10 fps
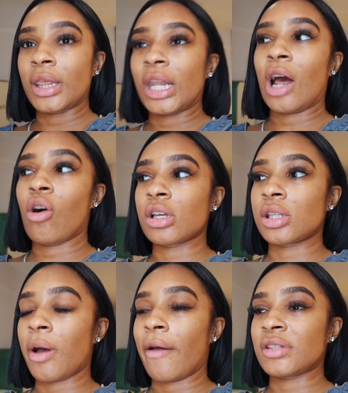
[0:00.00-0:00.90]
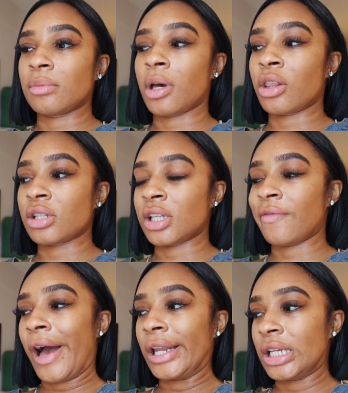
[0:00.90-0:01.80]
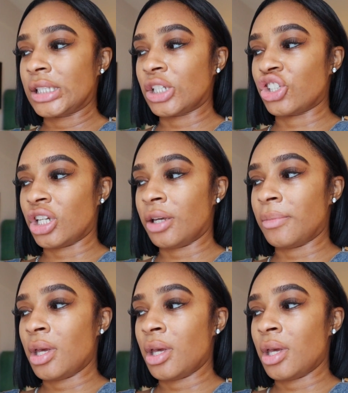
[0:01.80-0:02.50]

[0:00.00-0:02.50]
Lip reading: And then I also have some other stuff I need to ship.